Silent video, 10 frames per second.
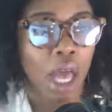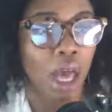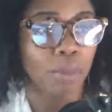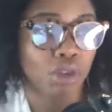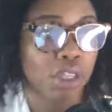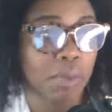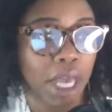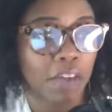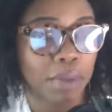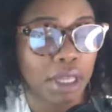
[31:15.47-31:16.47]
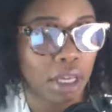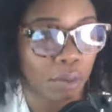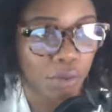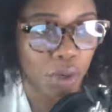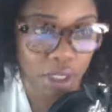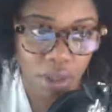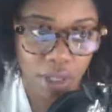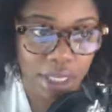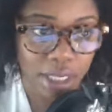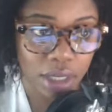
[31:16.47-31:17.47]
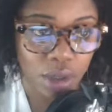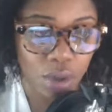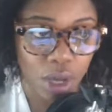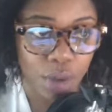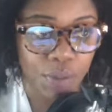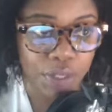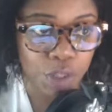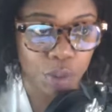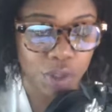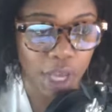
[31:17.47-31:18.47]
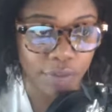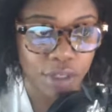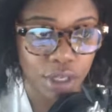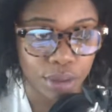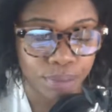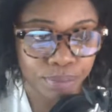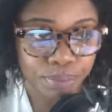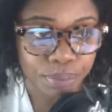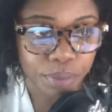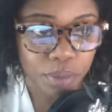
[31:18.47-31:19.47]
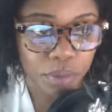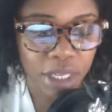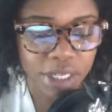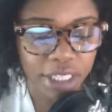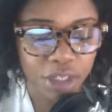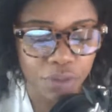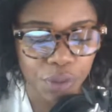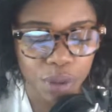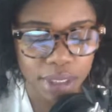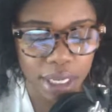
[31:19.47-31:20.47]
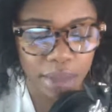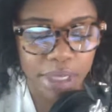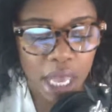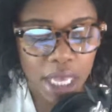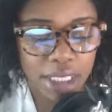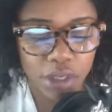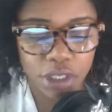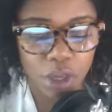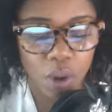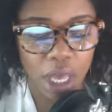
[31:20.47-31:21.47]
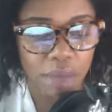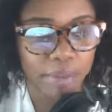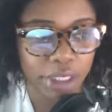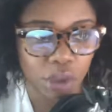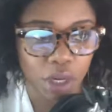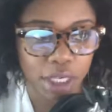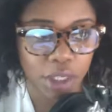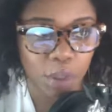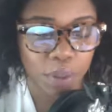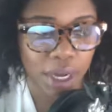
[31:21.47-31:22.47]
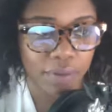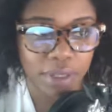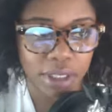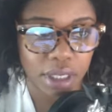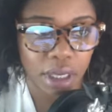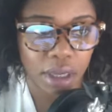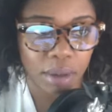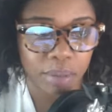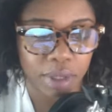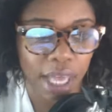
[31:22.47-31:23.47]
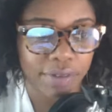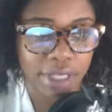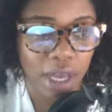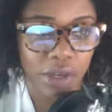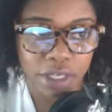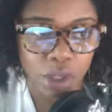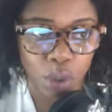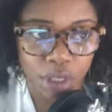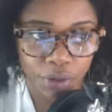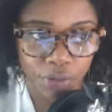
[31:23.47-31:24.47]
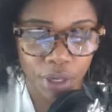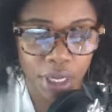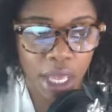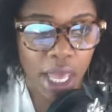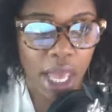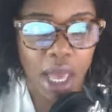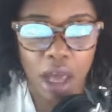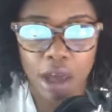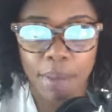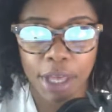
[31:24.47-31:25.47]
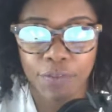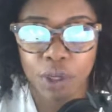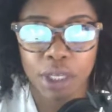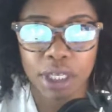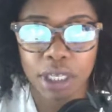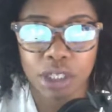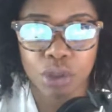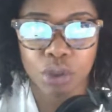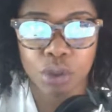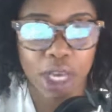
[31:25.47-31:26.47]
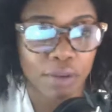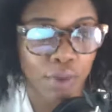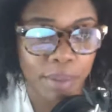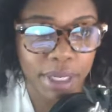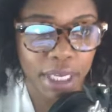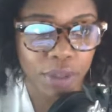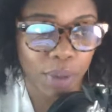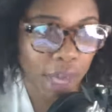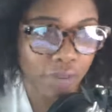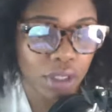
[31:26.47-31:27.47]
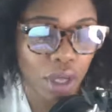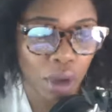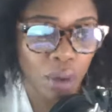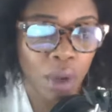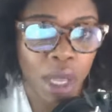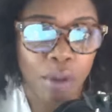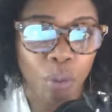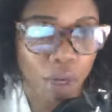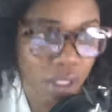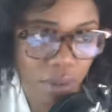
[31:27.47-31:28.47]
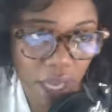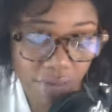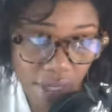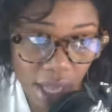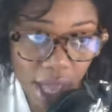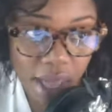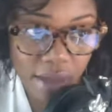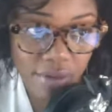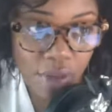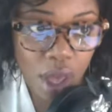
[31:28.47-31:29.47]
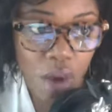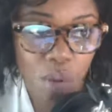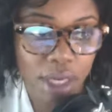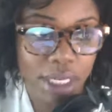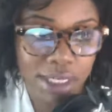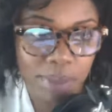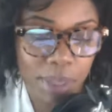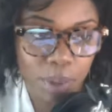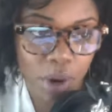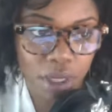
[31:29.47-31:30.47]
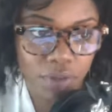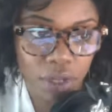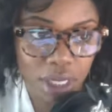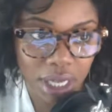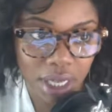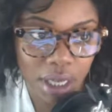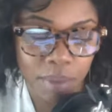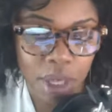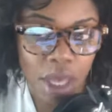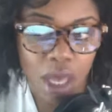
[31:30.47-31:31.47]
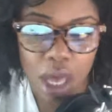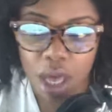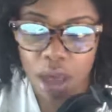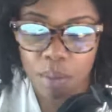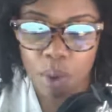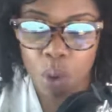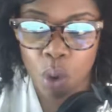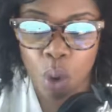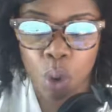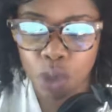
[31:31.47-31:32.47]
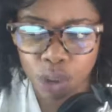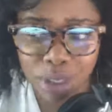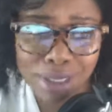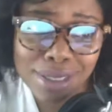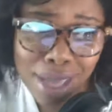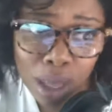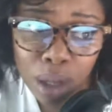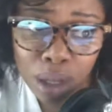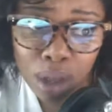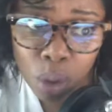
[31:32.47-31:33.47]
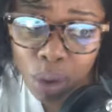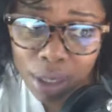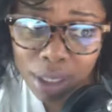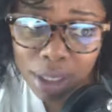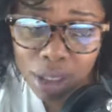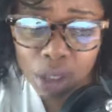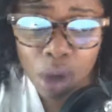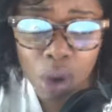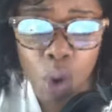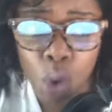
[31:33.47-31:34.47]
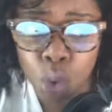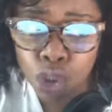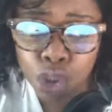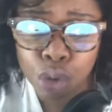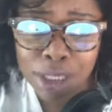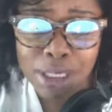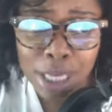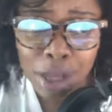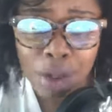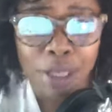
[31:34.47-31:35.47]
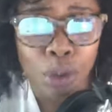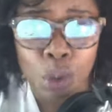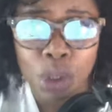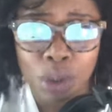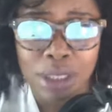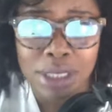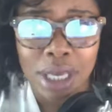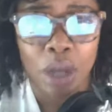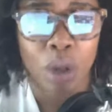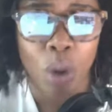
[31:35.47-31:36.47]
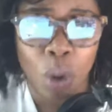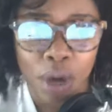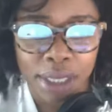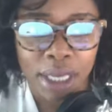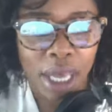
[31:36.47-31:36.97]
Trust me, I've been there before. So yes, I do know this is what you have to do to get your food stamps. So administrating your private lifestyle is no different. If you're looking to get remedy, you have to know, what do you have to have, what needs to be a part of your claim, who do you need to tell on, who do you need to tell and who you need to tell on.